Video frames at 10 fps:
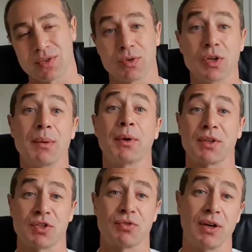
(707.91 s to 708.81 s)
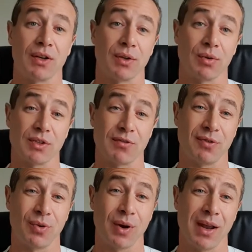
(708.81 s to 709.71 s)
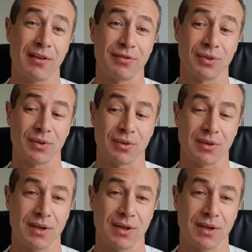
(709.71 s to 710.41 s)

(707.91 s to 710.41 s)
we're talking about Australian dollars, for a phone?